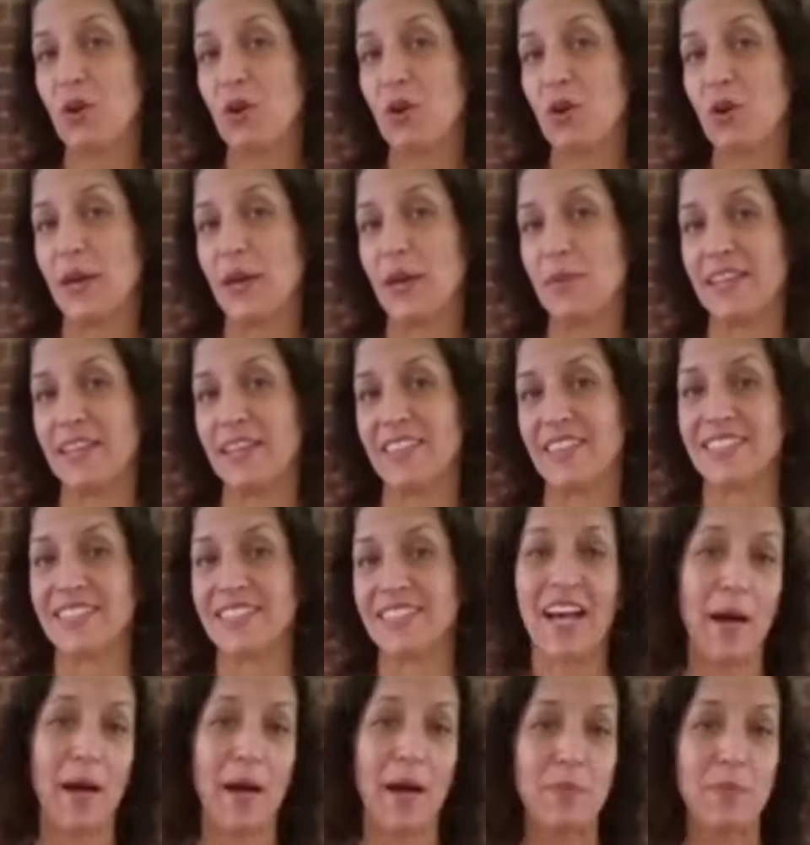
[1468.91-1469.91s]
maybe at the
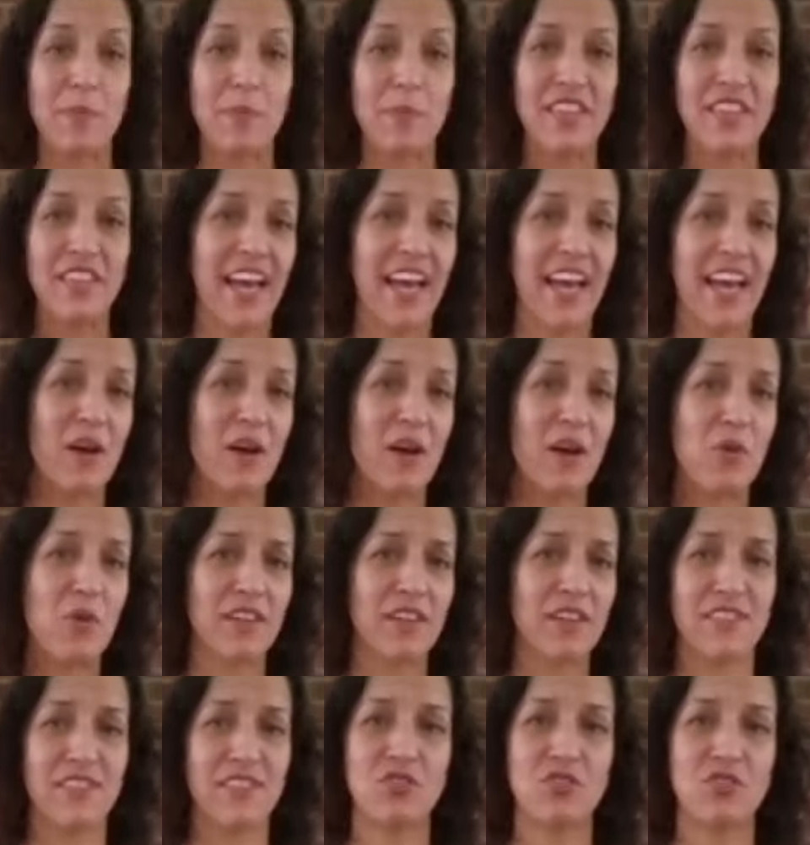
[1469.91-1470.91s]
top of the hour,
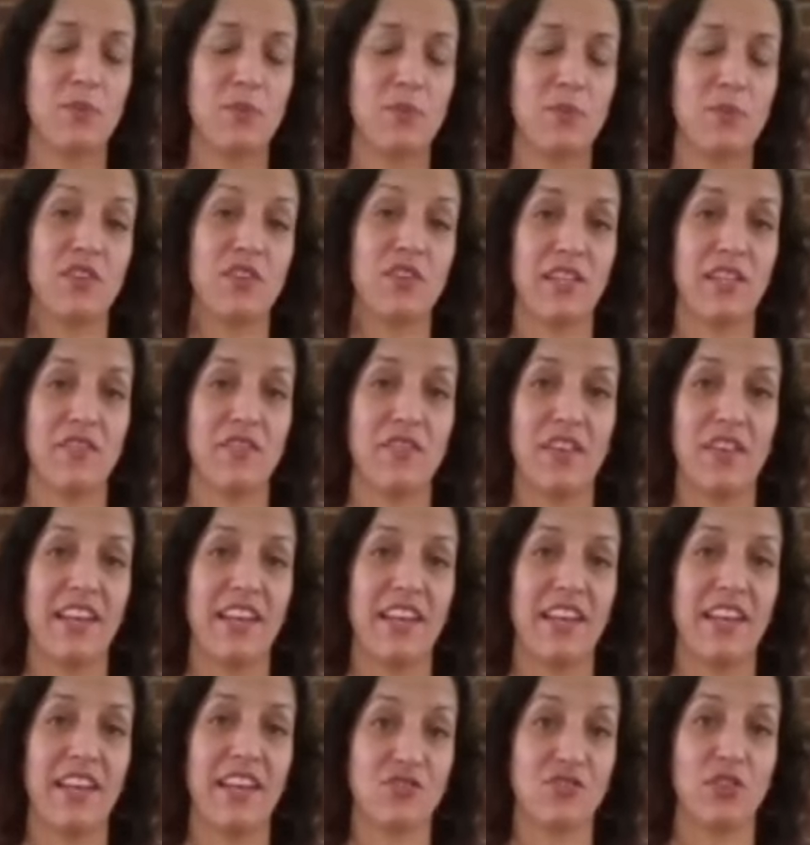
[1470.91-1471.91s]
and this could be really fun
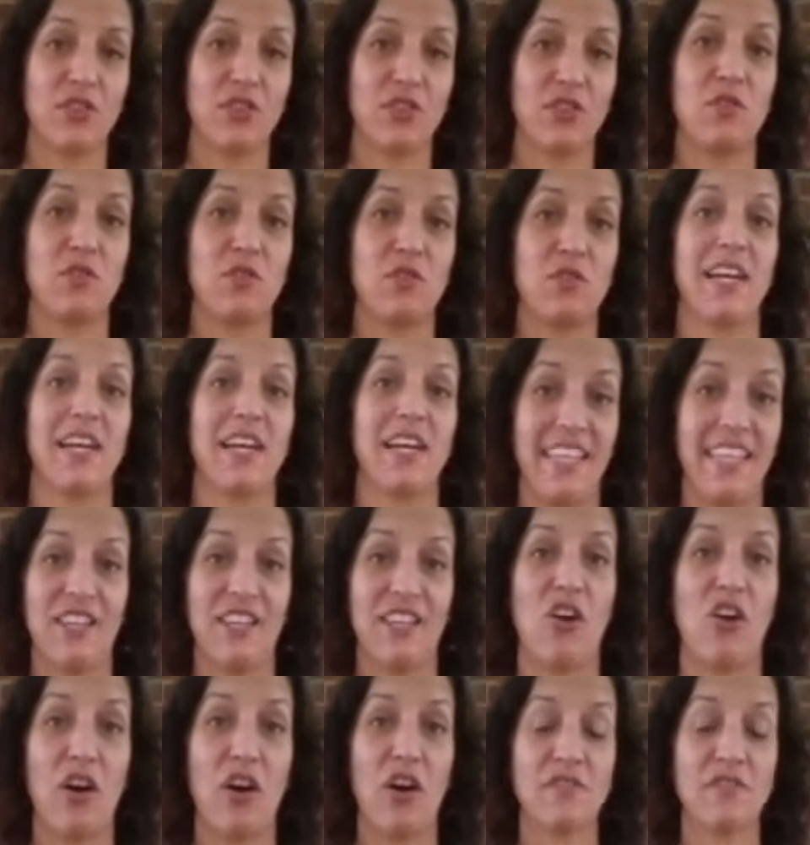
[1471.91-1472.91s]
actually if you were in an
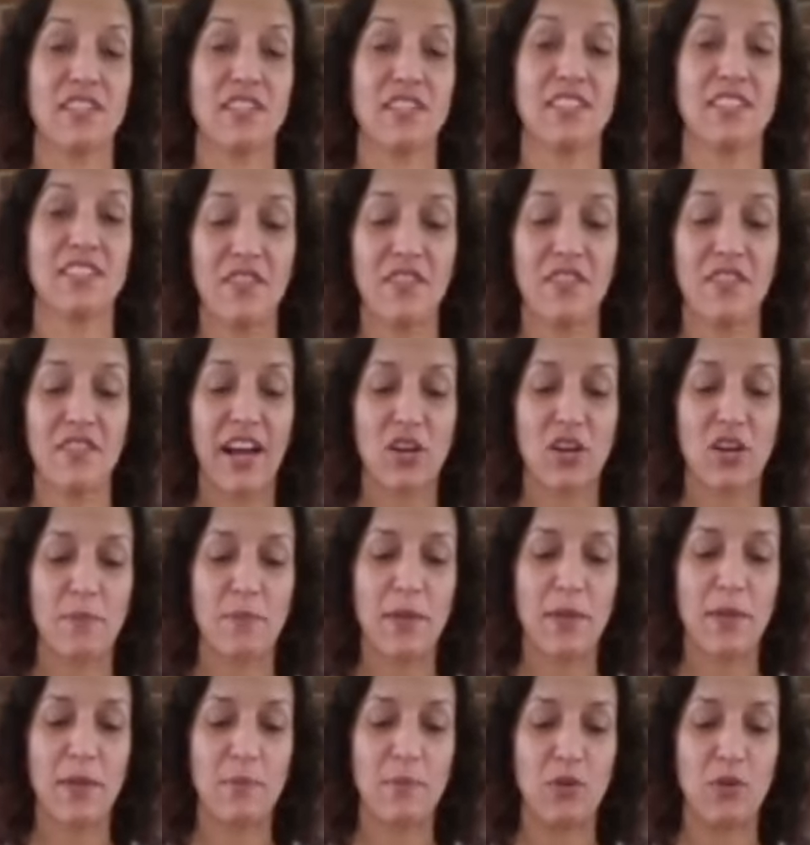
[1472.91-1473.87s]
office environment,